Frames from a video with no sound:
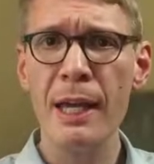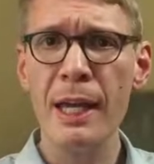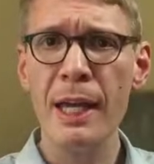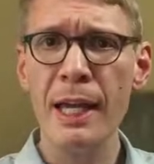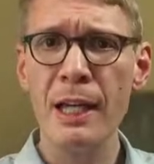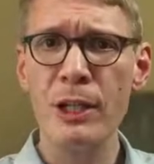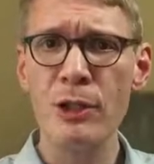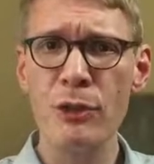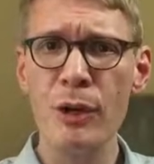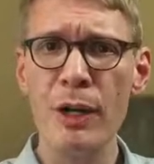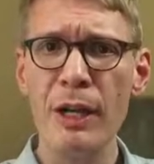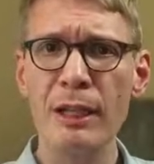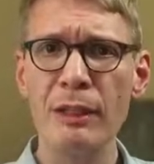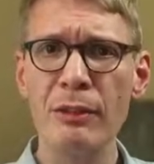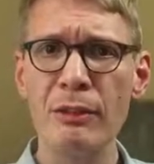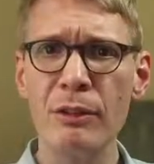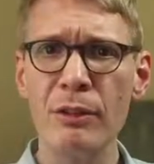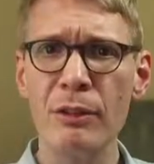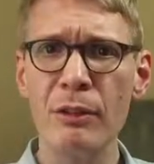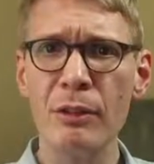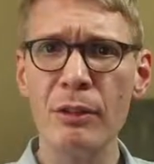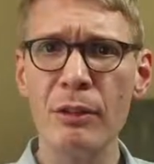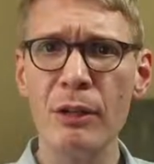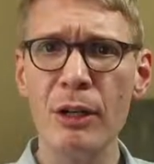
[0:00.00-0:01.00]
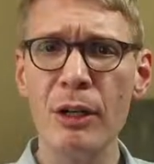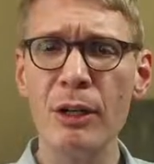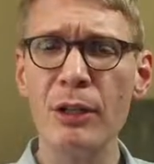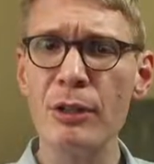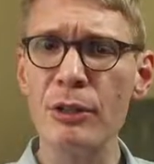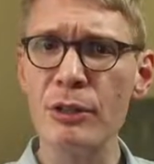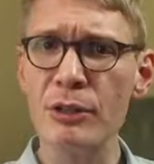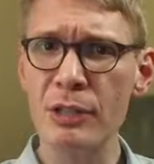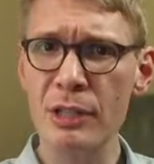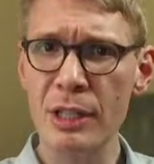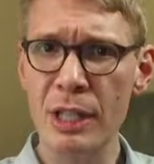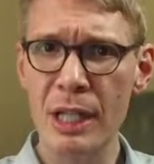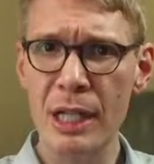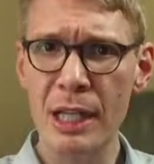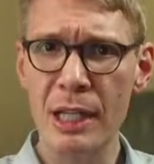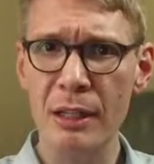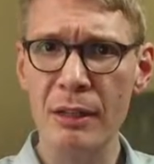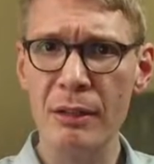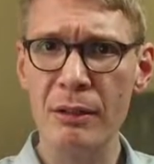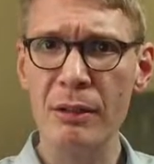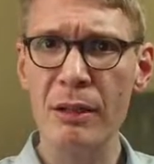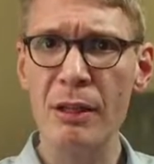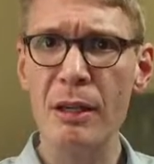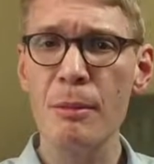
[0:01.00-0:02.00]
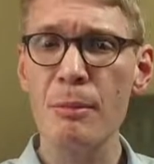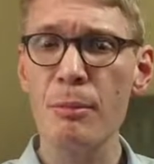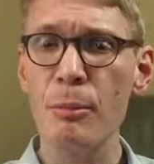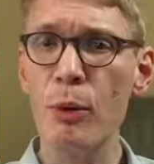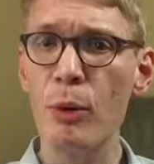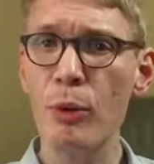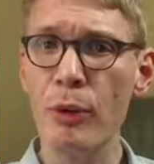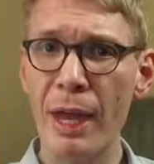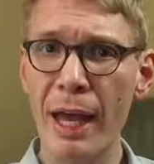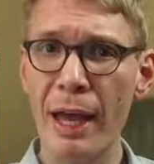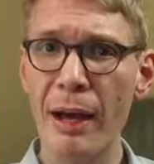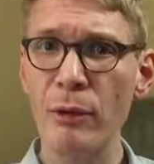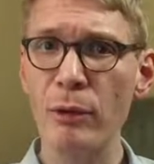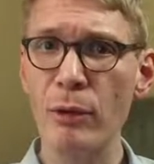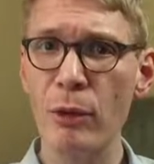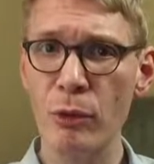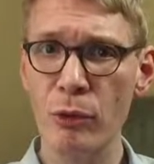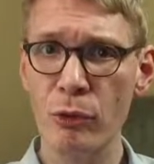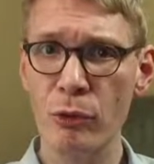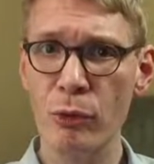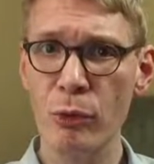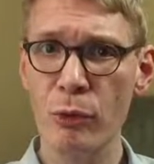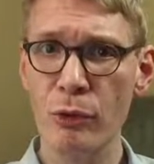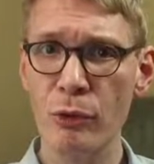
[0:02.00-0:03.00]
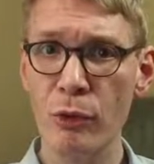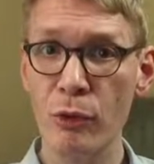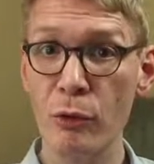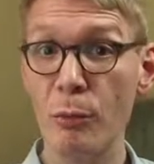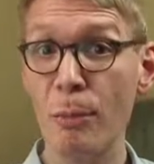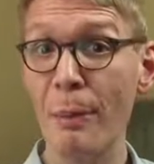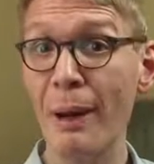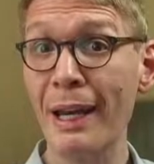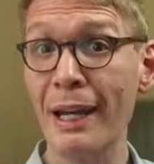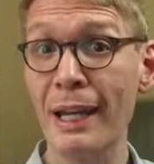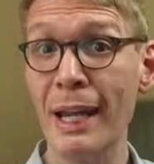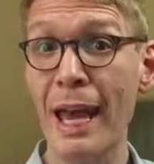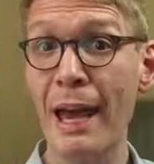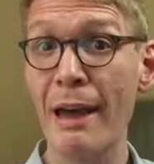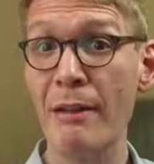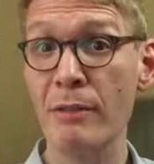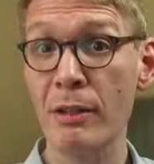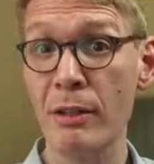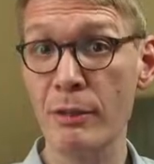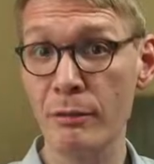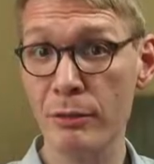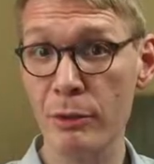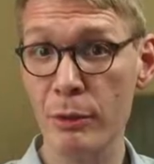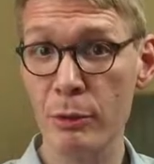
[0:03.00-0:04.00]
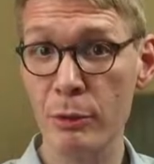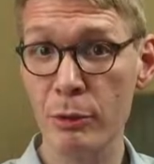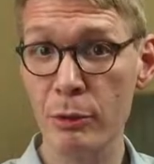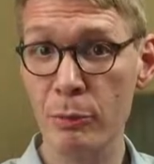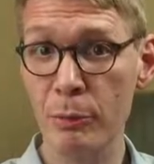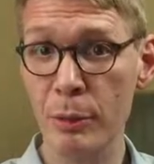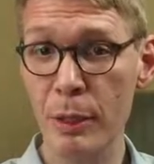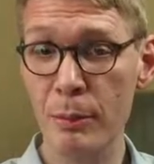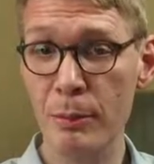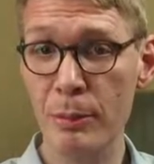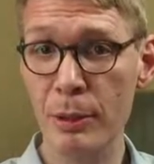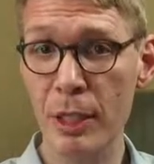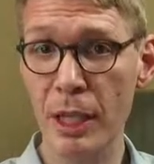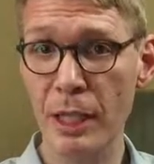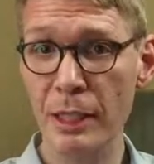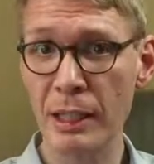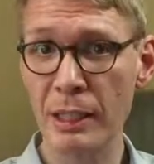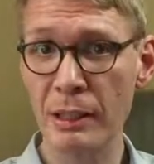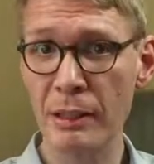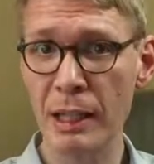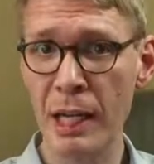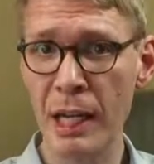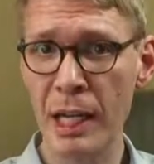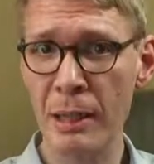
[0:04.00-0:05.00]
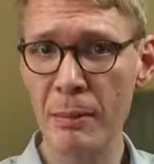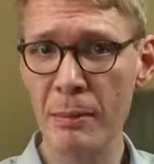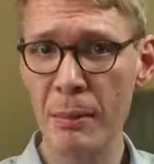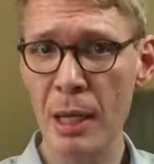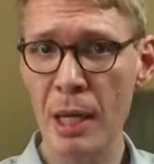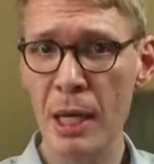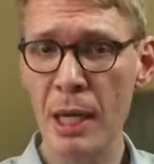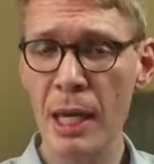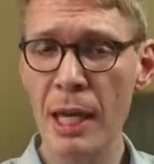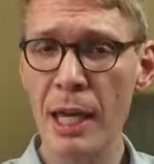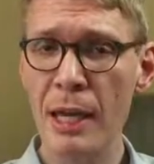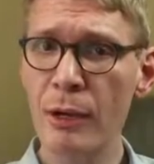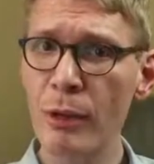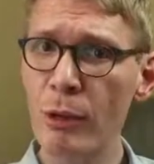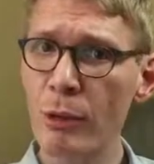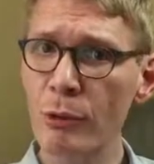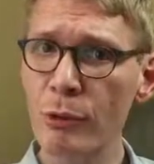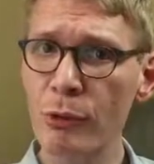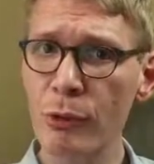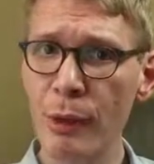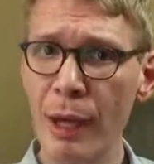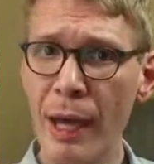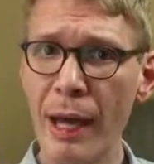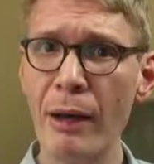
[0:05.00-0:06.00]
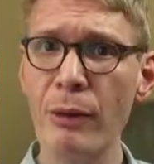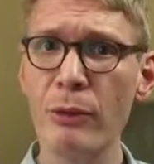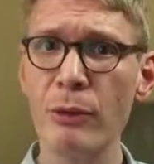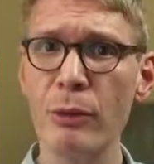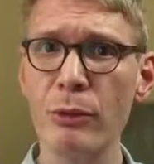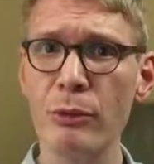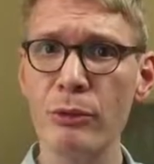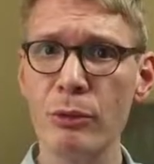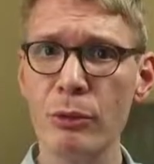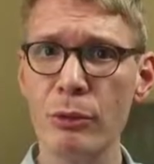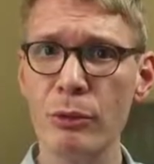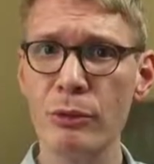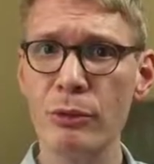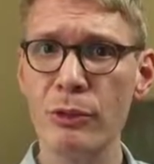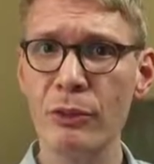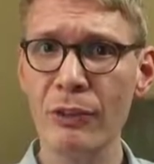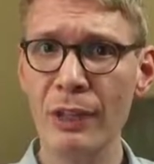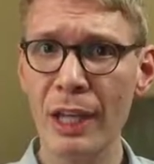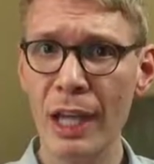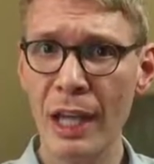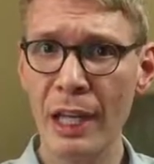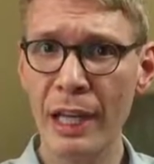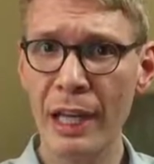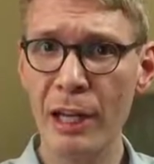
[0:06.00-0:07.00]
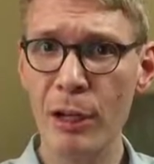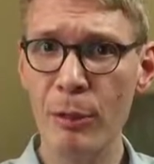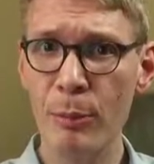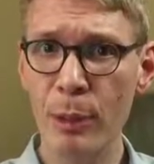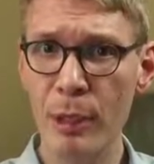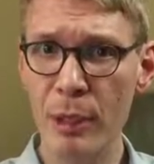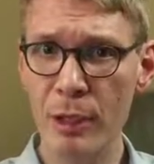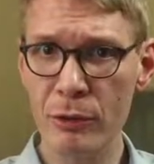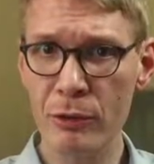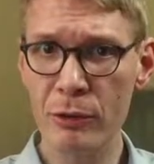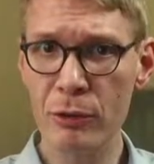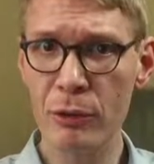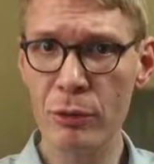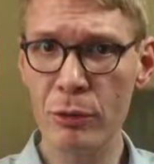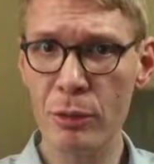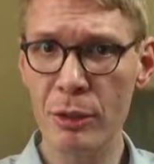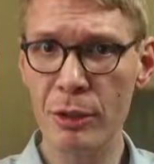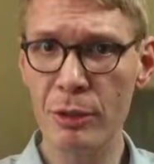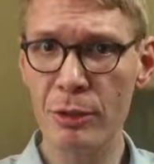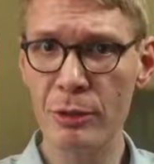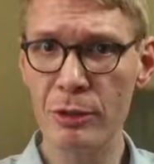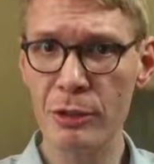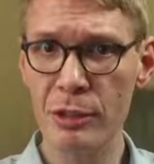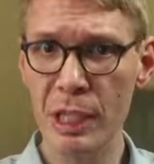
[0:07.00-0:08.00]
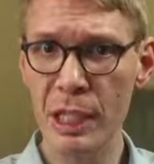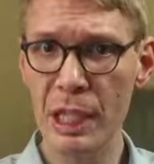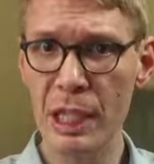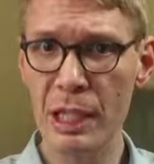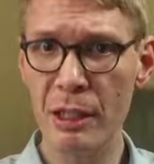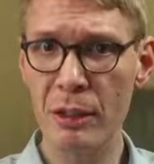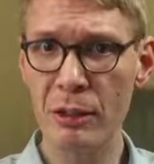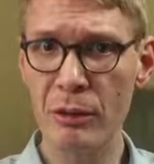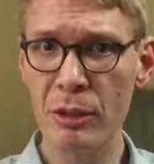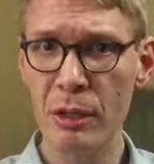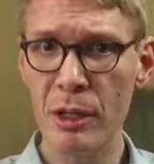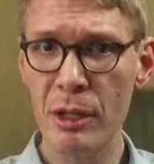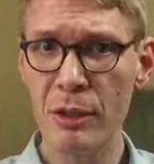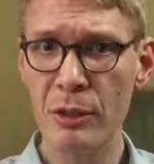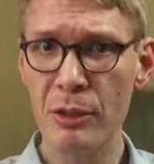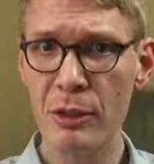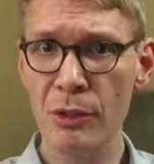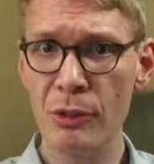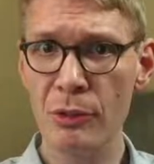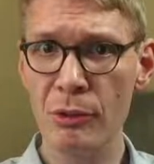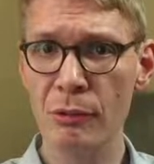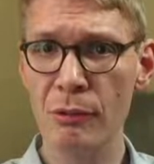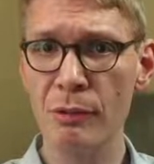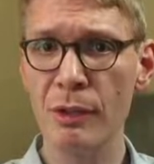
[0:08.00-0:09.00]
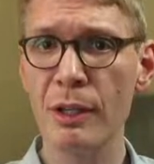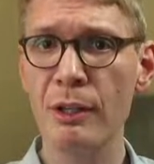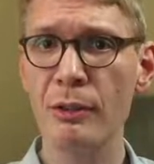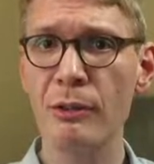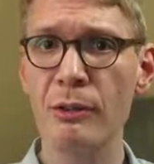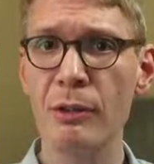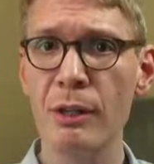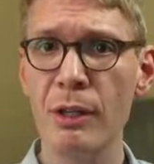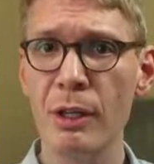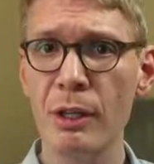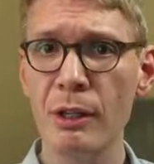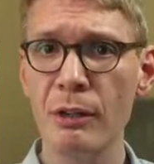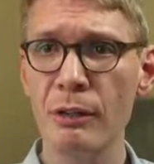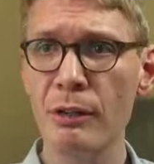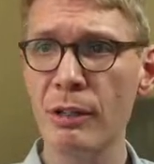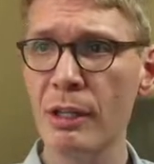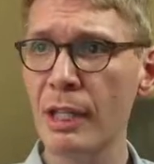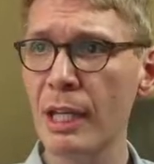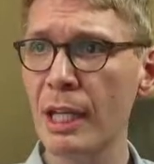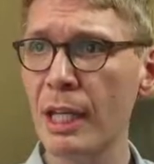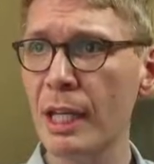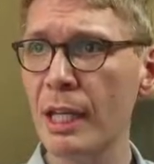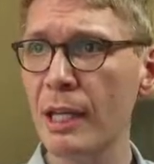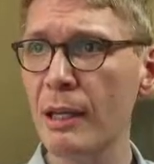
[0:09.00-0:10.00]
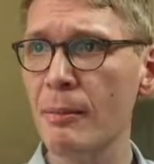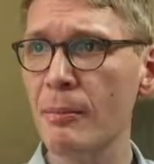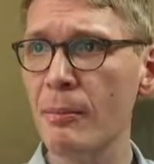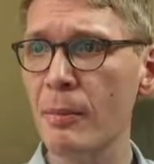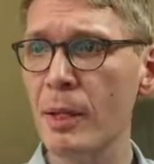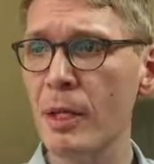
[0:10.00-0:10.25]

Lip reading: and trying to understand both how those sources might have influenced people at the time and also how those sources can help us to understand these events today.